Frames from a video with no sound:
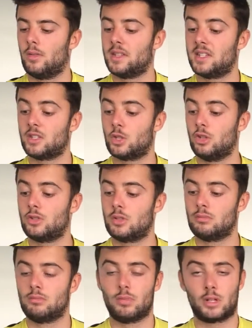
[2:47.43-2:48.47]
This is good
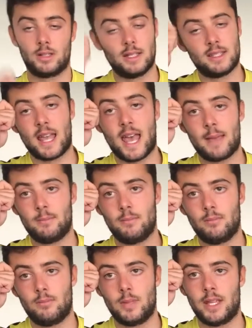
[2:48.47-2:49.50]
because it's there,
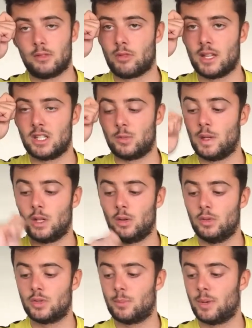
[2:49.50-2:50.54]
it's ready to be
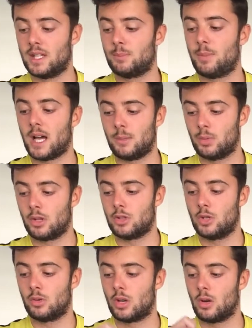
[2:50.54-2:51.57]
used, but it's bad
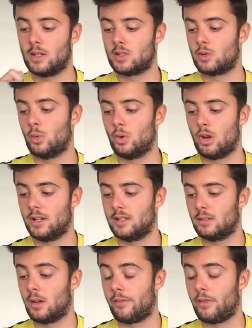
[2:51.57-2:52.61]
because you can only store
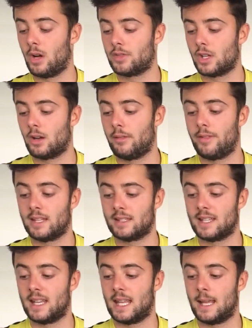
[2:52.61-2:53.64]
5 to 9
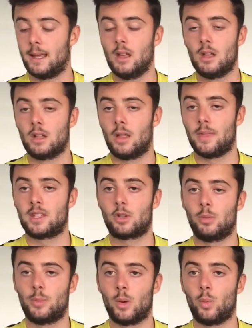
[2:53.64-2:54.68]
things in it. And this
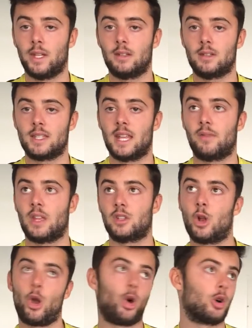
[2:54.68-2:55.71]
could be a weakness if
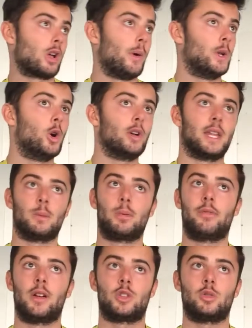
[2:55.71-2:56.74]
there's a lot going on in a
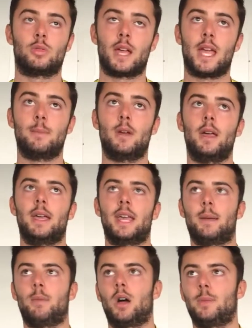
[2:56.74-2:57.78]
professional game.
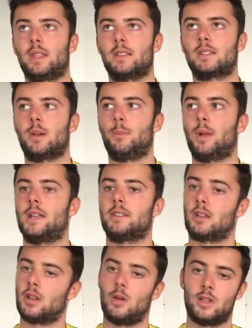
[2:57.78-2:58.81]
It might be that some players
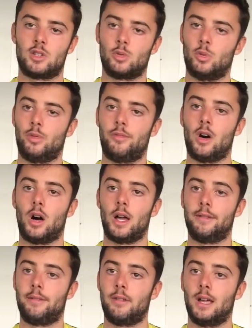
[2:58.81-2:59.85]
that can only store
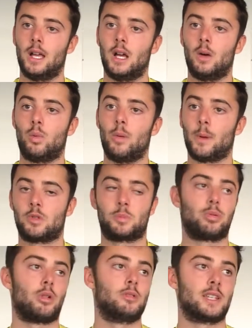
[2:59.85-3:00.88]
5 won't be able to
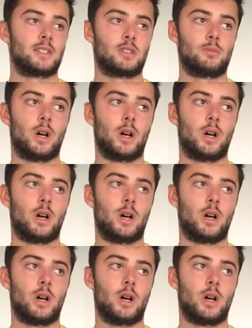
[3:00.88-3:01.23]
process as